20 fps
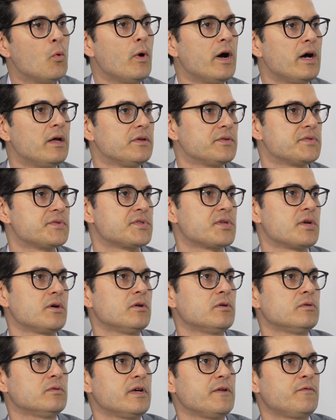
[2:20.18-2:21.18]
Well,
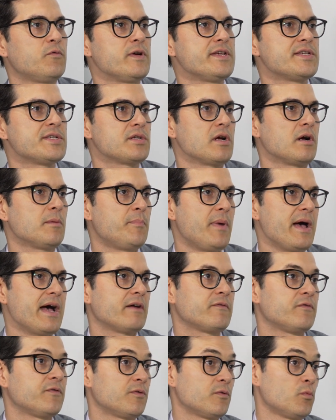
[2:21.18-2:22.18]
so if we start
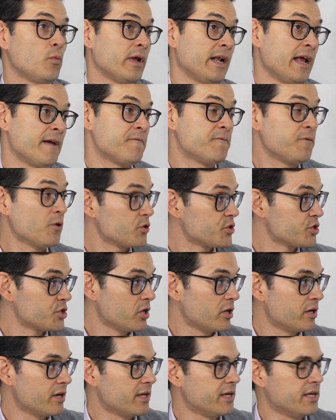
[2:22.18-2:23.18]
back for when I first
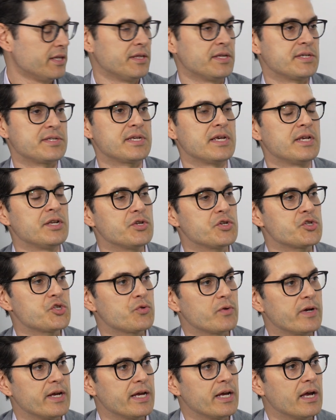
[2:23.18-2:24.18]
started in this
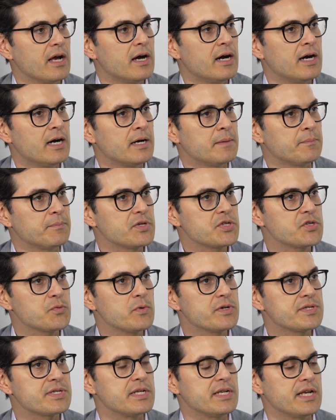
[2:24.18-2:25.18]
industry, this
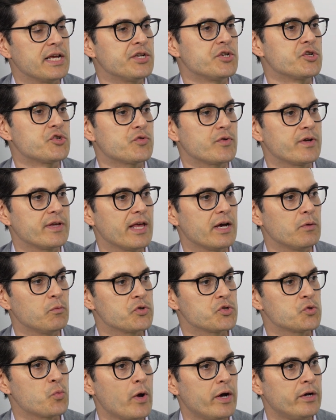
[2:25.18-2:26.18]
was an industry that
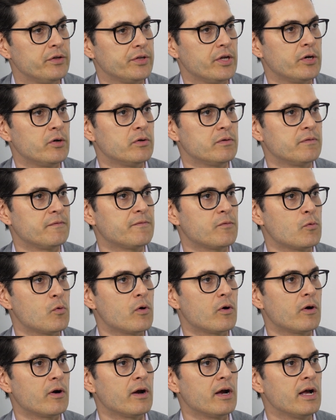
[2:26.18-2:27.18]
was well known
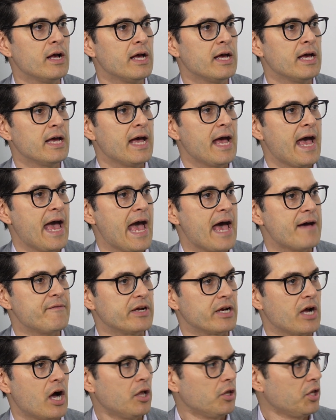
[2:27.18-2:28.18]
for
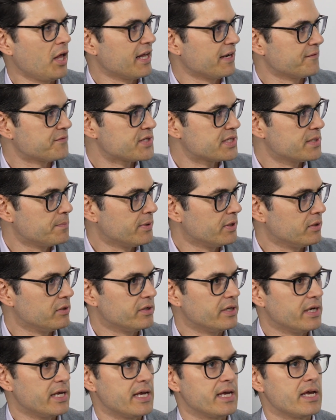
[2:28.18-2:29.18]
having a lot of
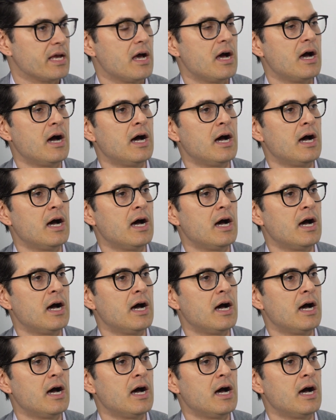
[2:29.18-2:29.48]
stability.